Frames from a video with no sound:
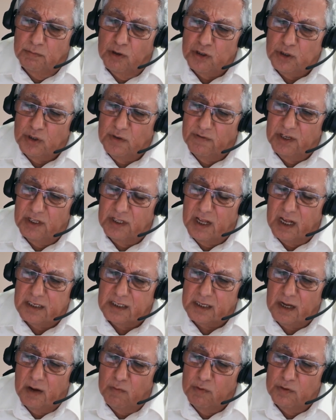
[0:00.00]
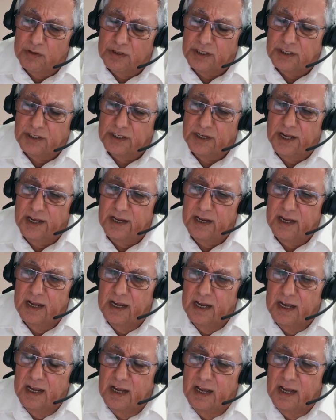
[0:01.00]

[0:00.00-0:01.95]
Most of the tasks, I would say,